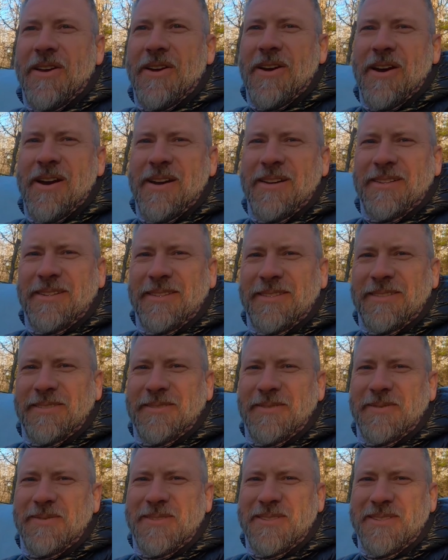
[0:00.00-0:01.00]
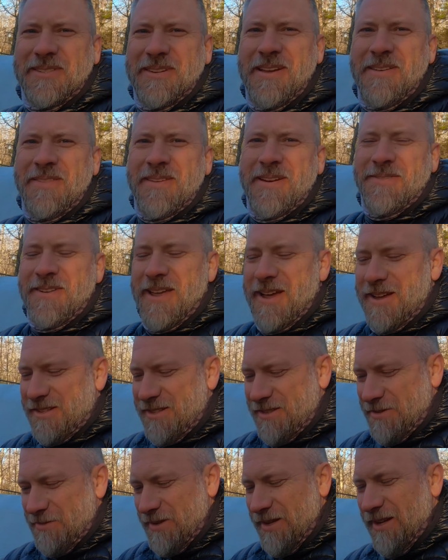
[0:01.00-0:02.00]
All right. So now that I've got
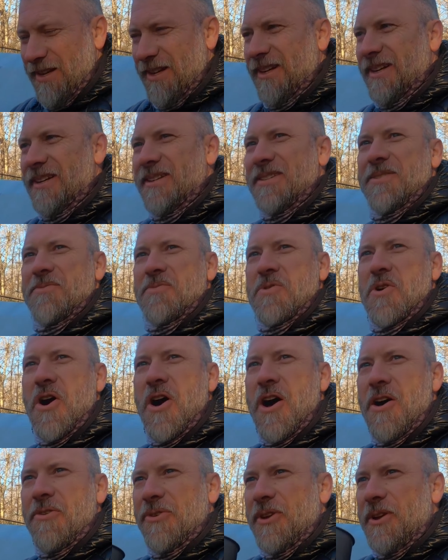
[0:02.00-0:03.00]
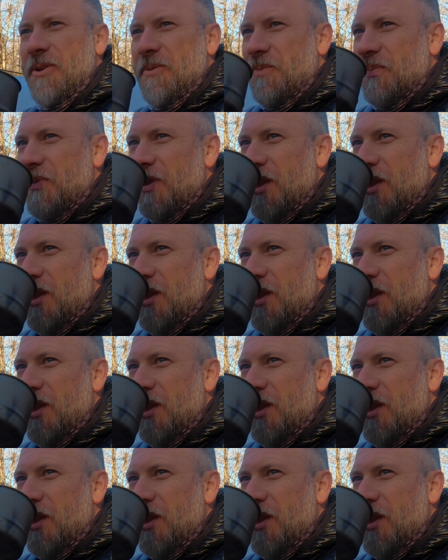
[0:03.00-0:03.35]
some some coffee,